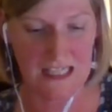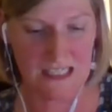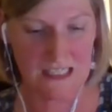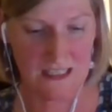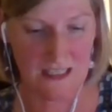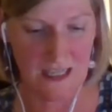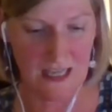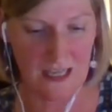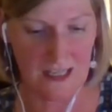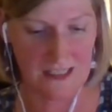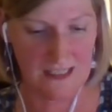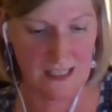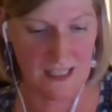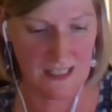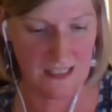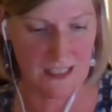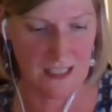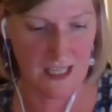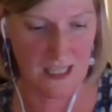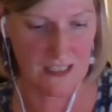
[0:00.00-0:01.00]

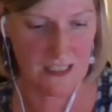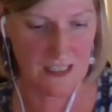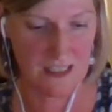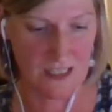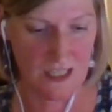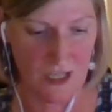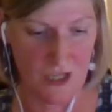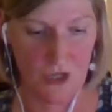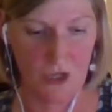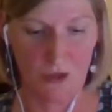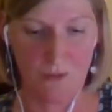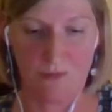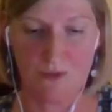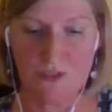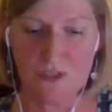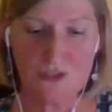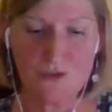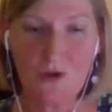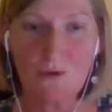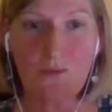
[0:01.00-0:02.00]
access it.
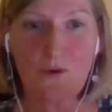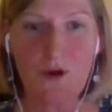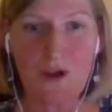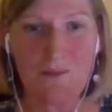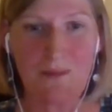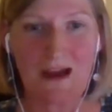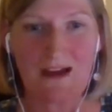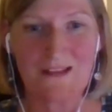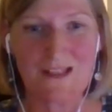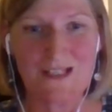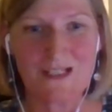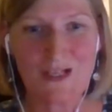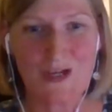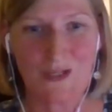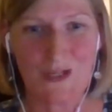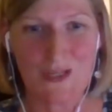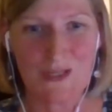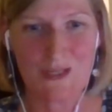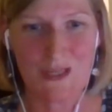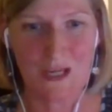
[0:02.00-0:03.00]
But do not worry about this
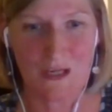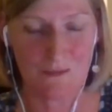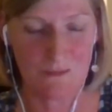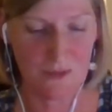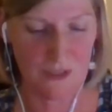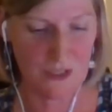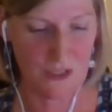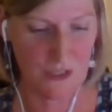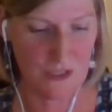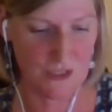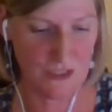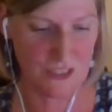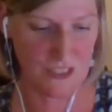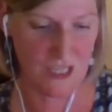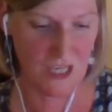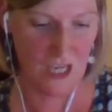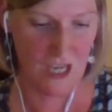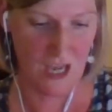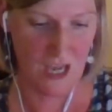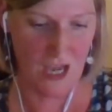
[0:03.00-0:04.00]
kind of thing, because
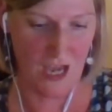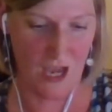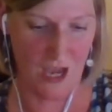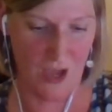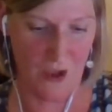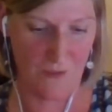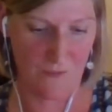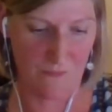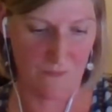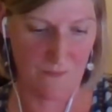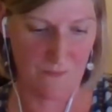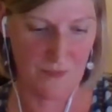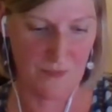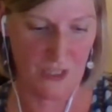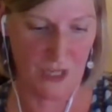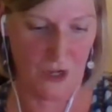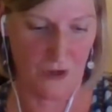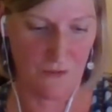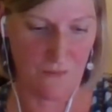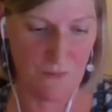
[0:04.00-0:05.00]

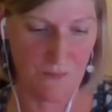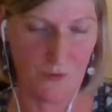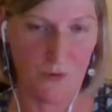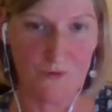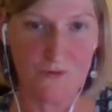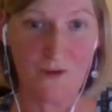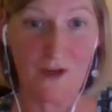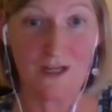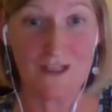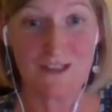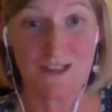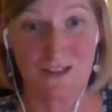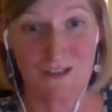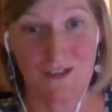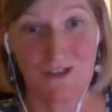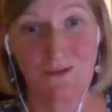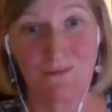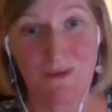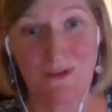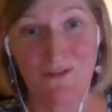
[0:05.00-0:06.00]
you know, portfolios
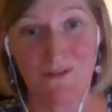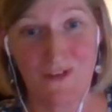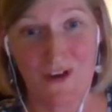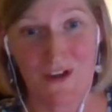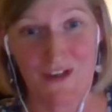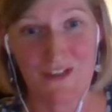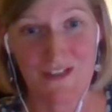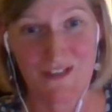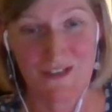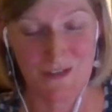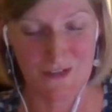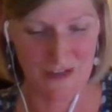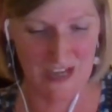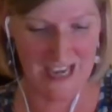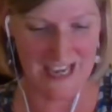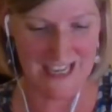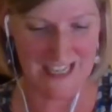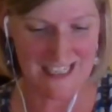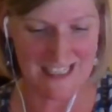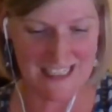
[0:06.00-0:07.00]
should be fun to
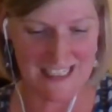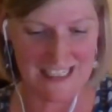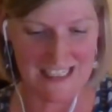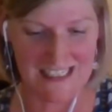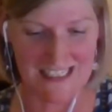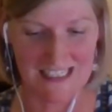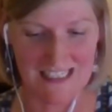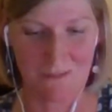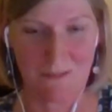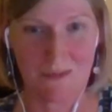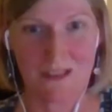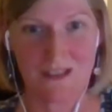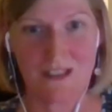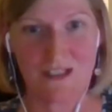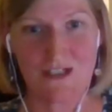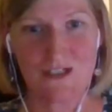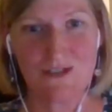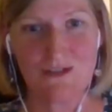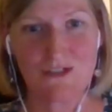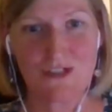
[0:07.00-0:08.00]
create. It's something
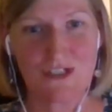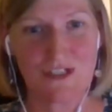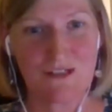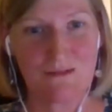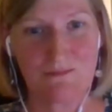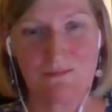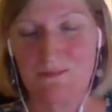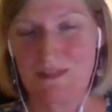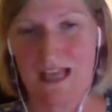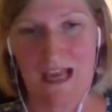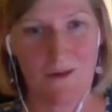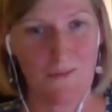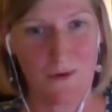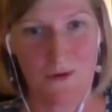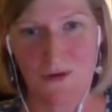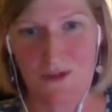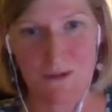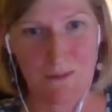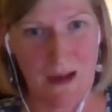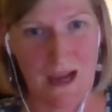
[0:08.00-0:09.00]
that you shouldn't get
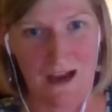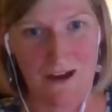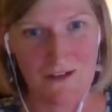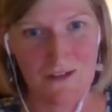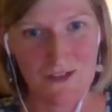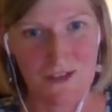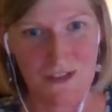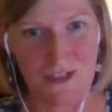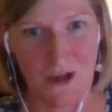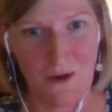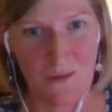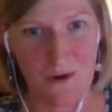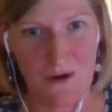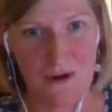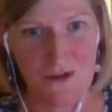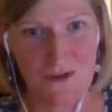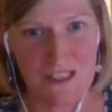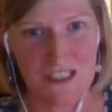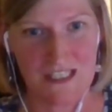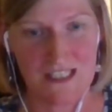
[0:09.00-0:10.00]
worried about. You know, we're
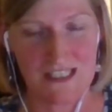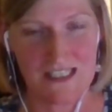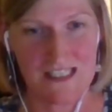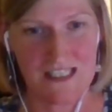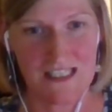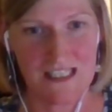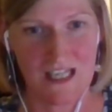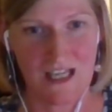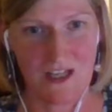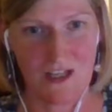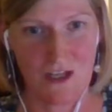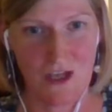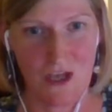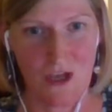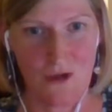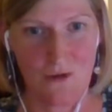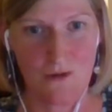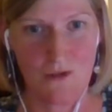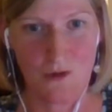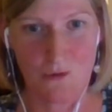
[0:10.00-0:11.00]
interested in seeing
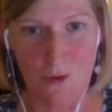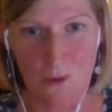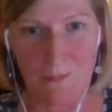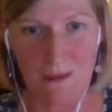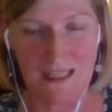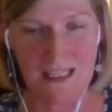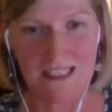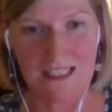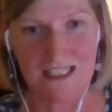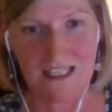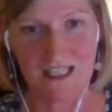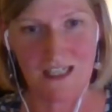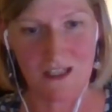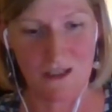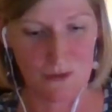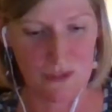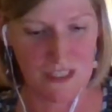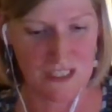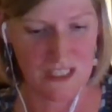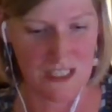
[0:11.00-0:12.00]
you, your ability,
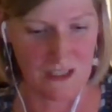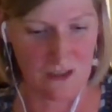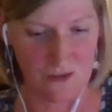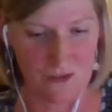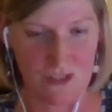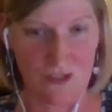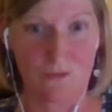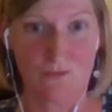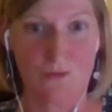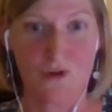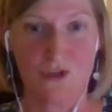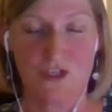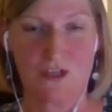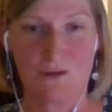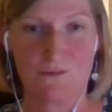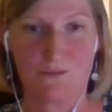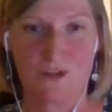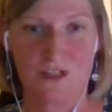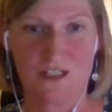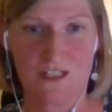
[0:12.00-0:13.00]
your skills, and what you
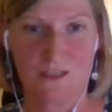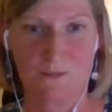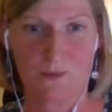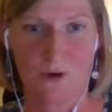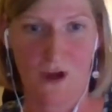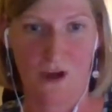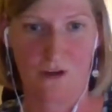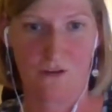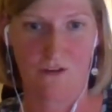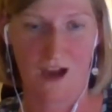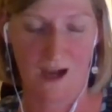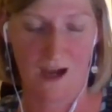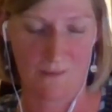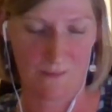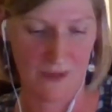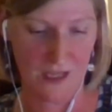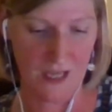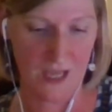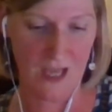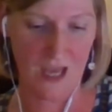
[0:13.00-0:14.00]
can bring to the
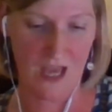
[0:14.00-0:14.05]
program.